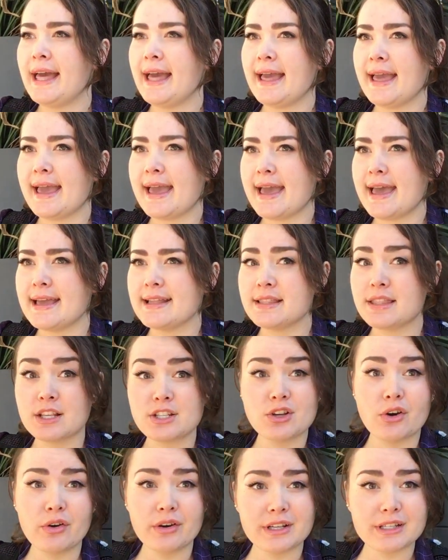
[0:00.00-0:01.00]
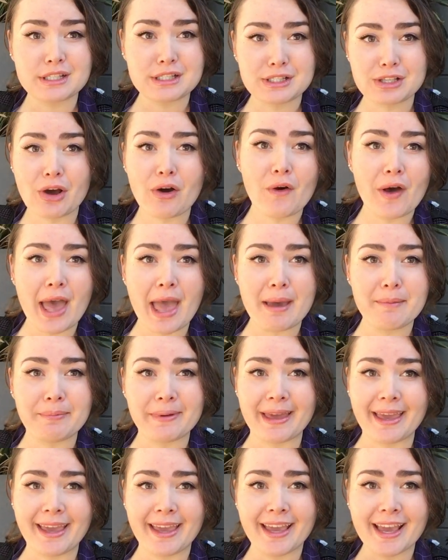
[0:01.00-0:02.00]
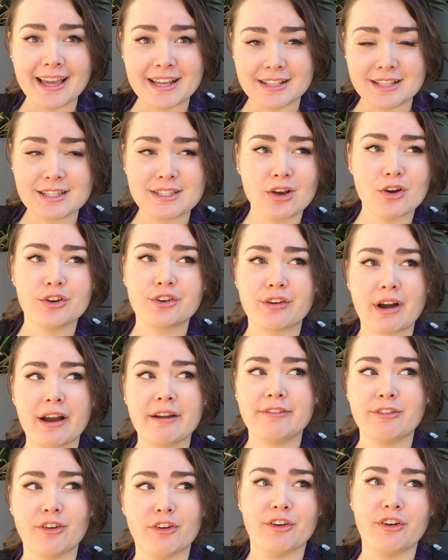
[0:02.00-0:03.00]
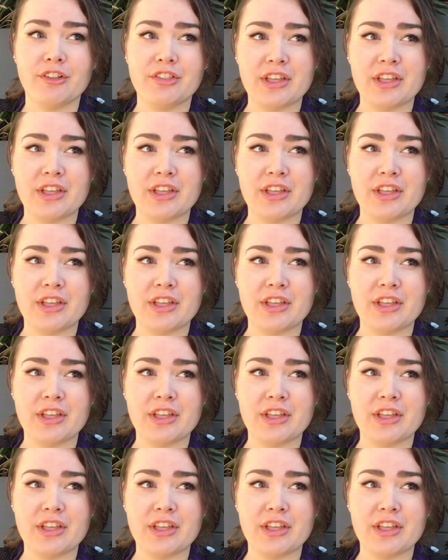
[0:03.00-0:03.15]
and the dog is so happy and so grateful